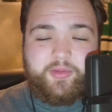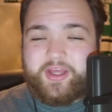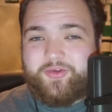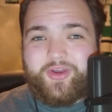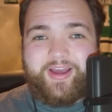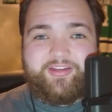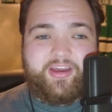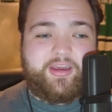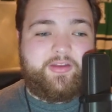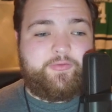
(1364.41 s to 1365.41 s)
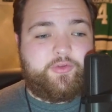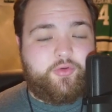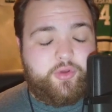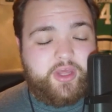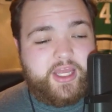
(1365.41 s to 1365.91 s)
Thank you guys again for
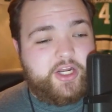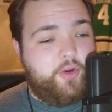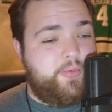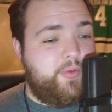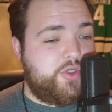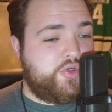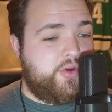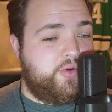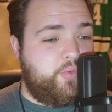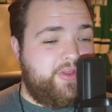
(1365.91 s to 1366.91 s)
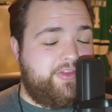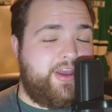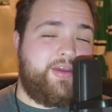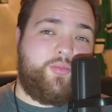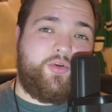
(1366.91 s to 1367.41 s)
tuning in. I hope you enjoy your
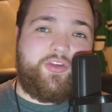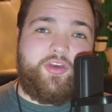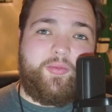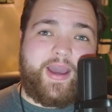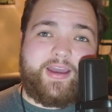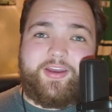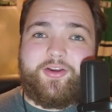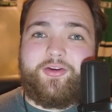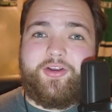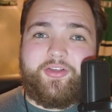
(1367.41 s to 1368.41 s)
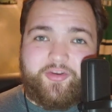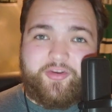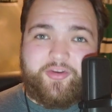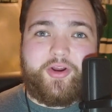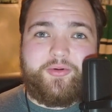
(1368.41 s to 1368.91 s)
Wednesday, and we'll see you back here tomorrow.